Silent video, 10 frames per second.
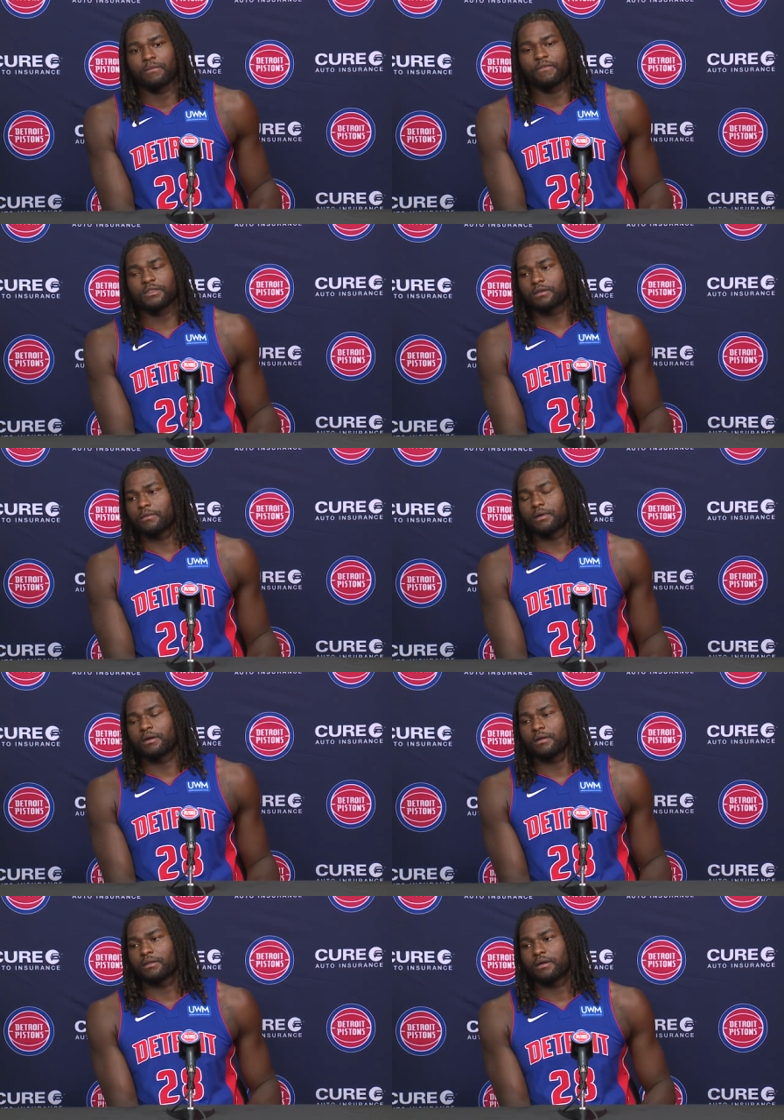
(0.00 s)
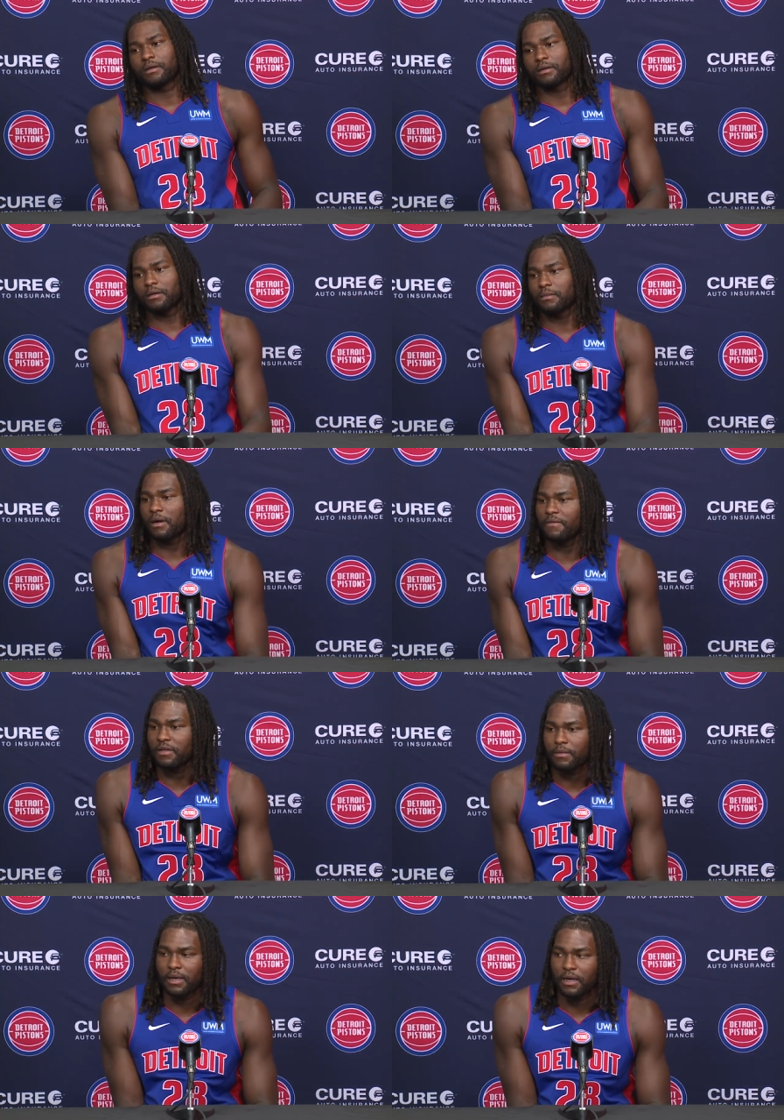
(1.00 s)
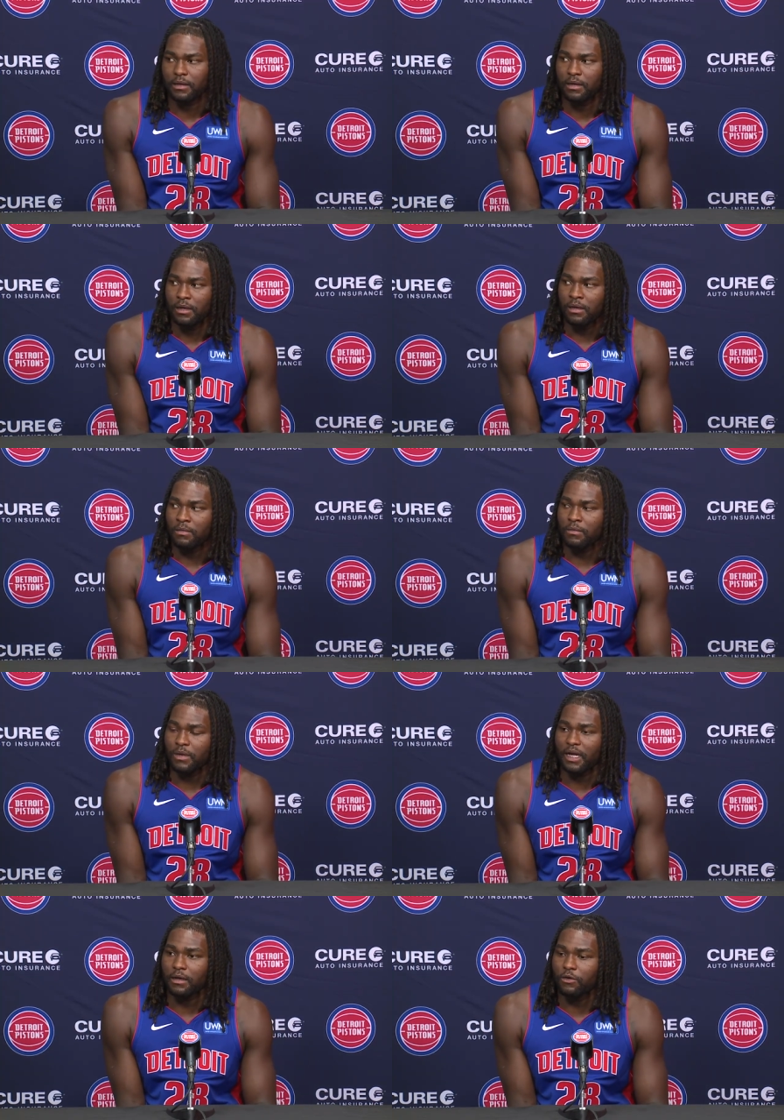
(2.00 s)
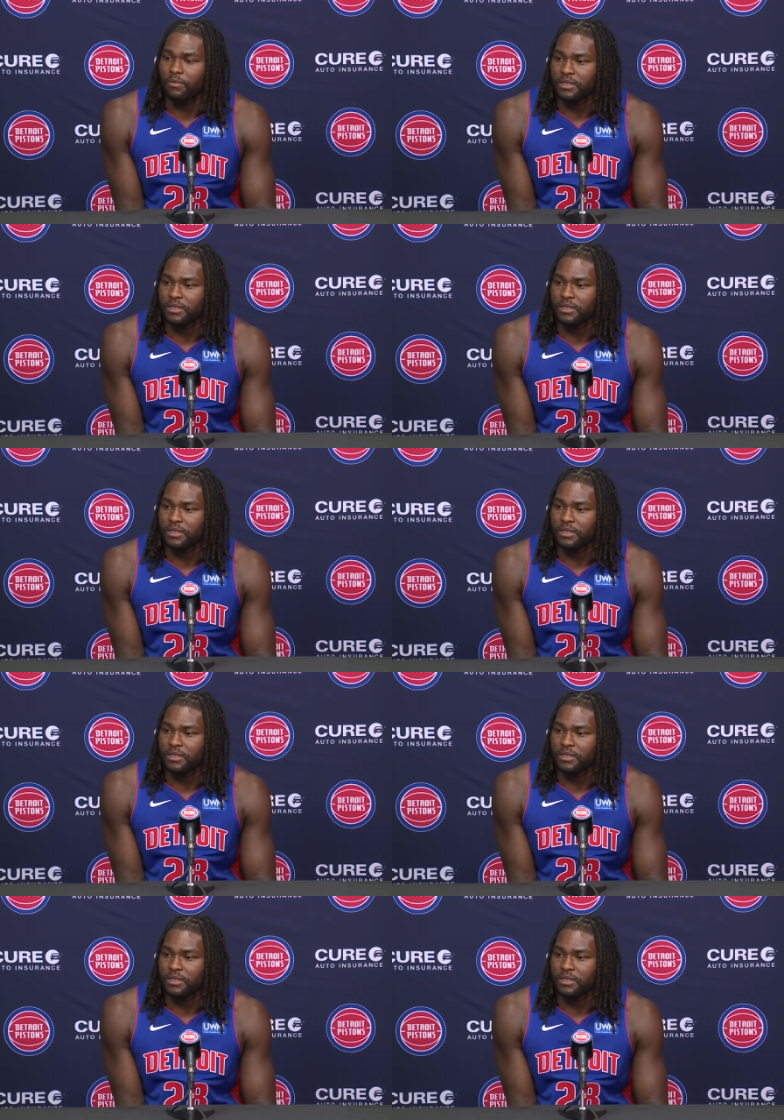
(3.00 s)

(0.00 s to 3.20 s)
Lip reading: physical, we're all there. I feel like we got a group